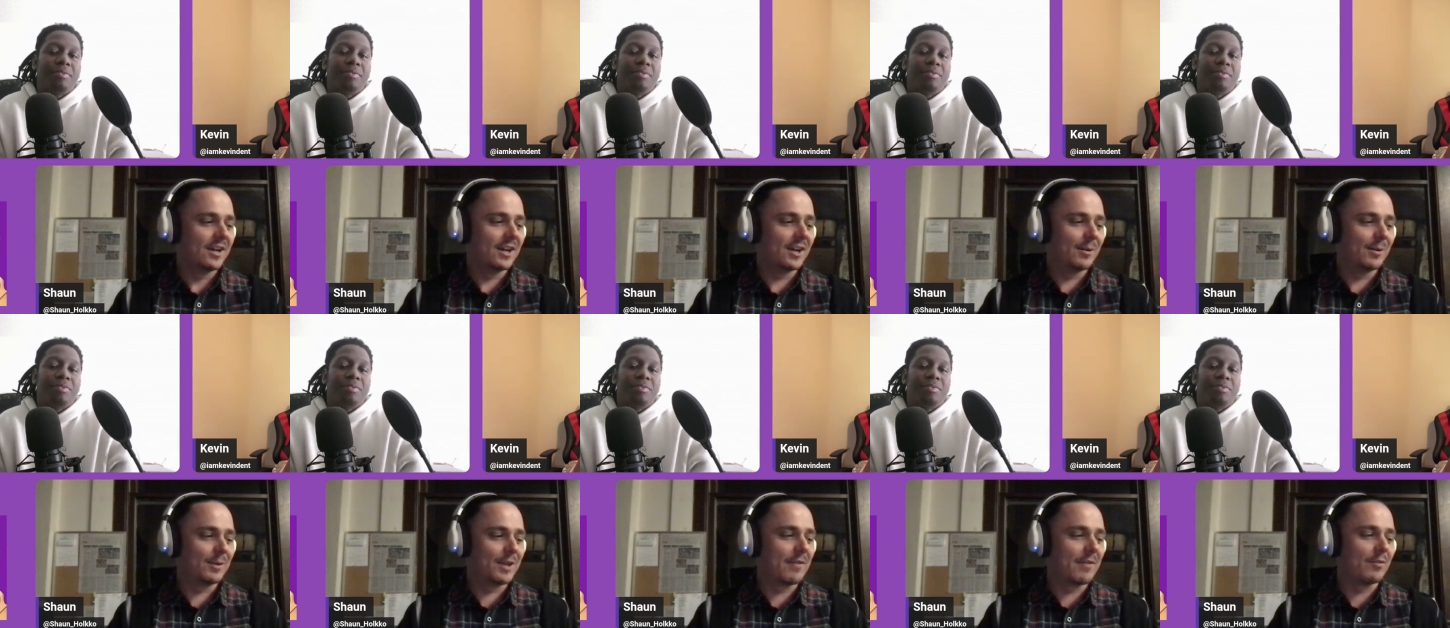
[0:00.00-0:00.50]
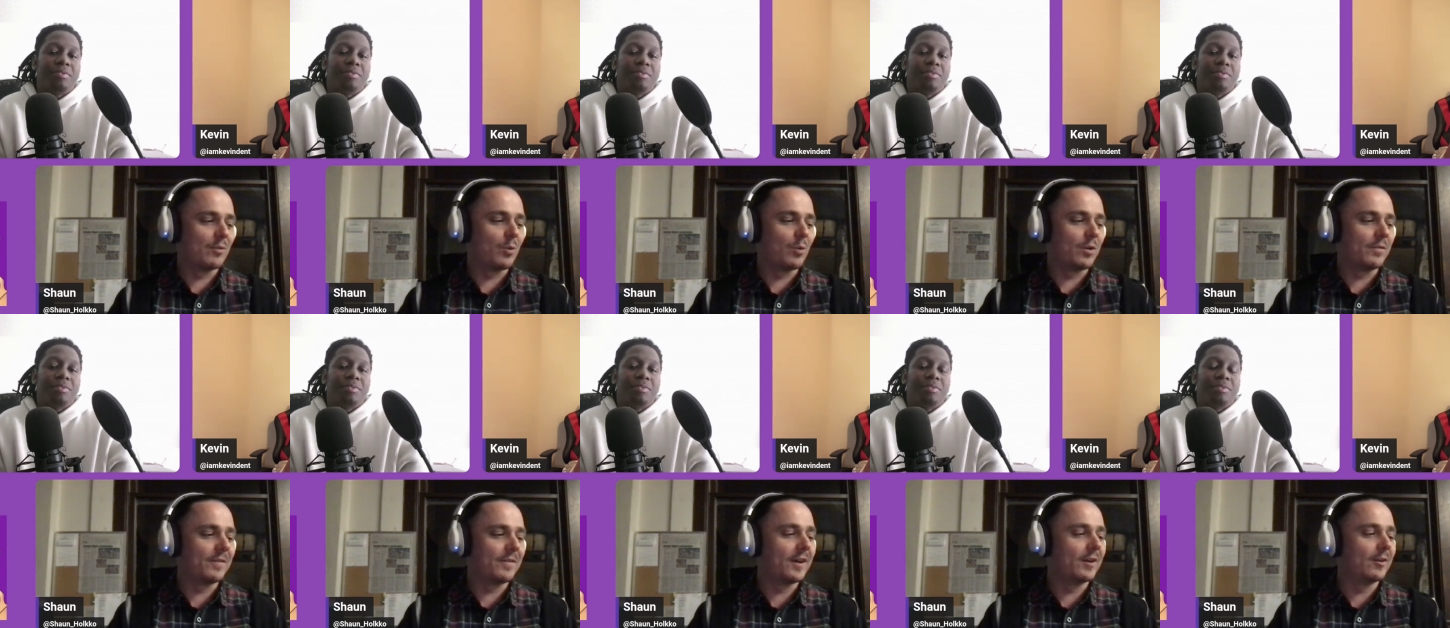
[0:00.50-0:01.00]
Speaker 1: Um, Kevin,
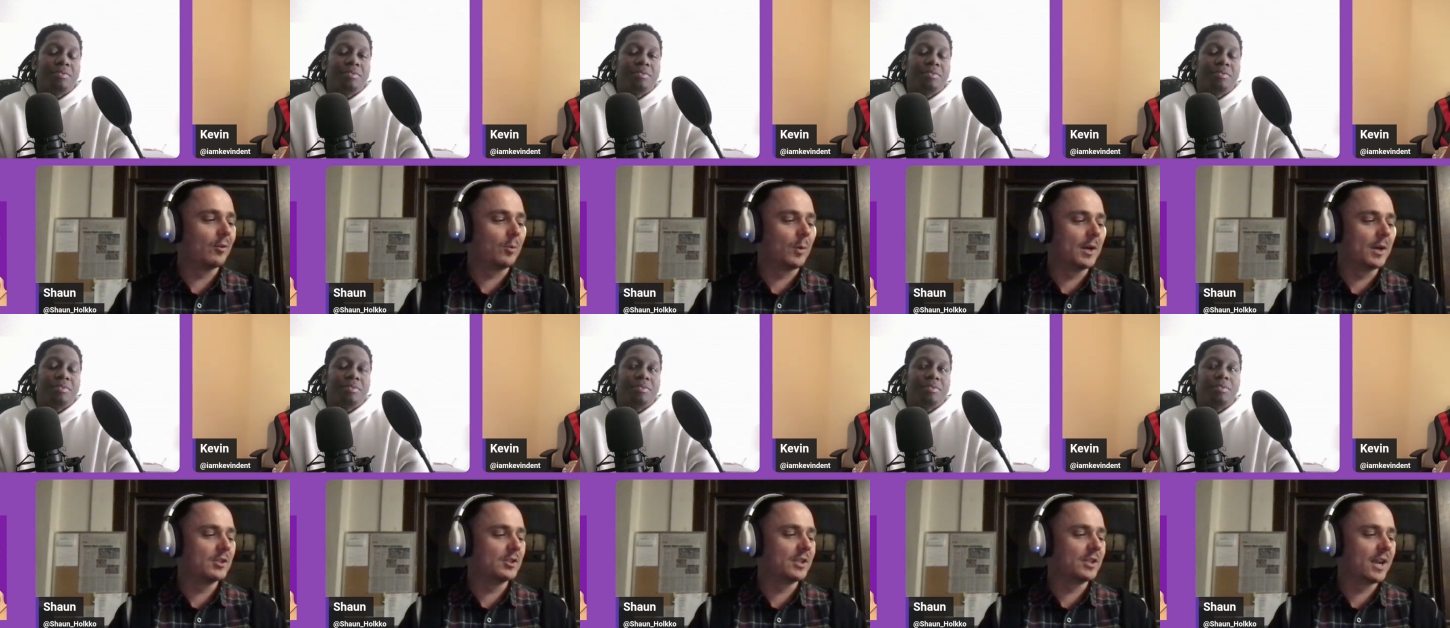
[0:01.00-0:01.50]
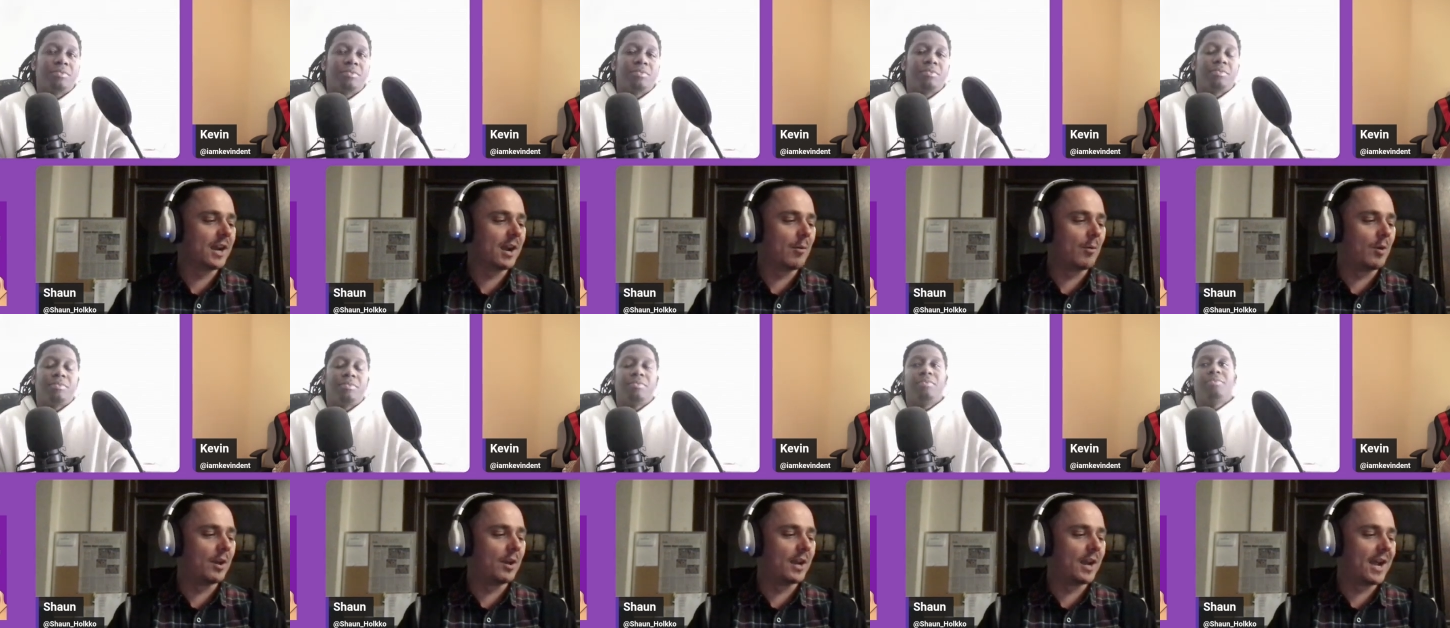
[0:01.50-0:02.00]
one final question that I
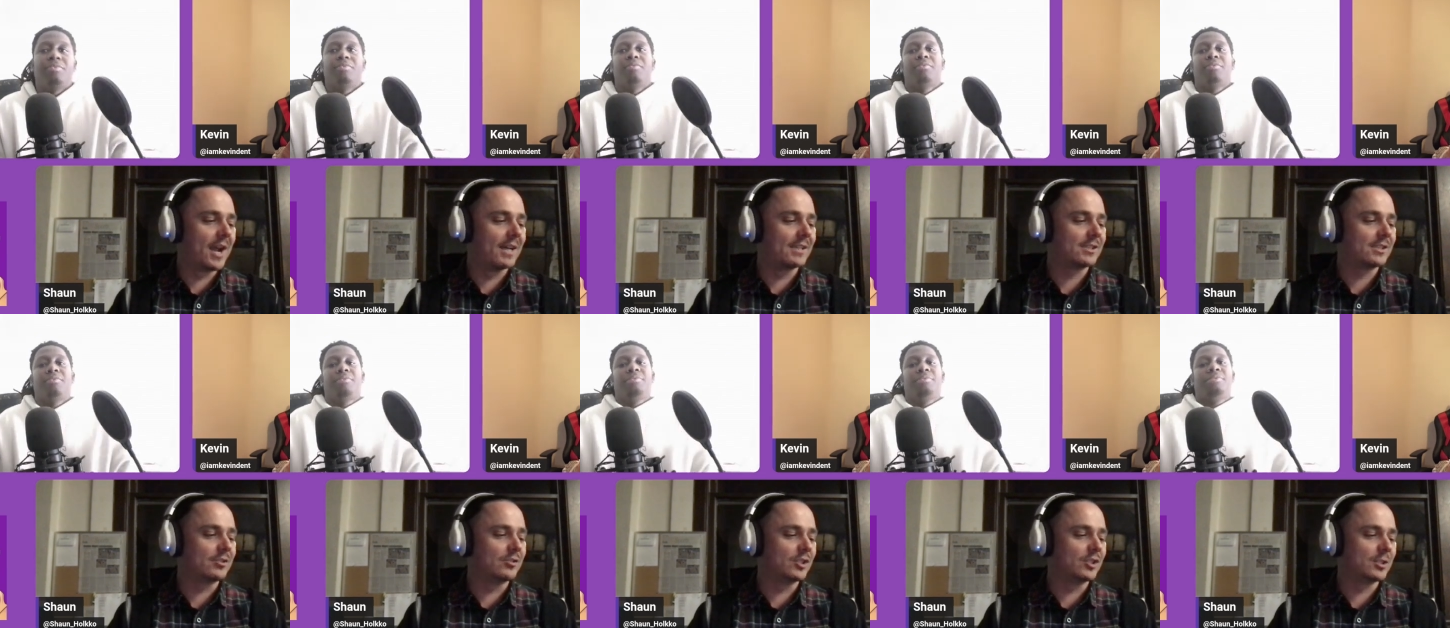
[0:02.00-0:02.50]
wanted to ask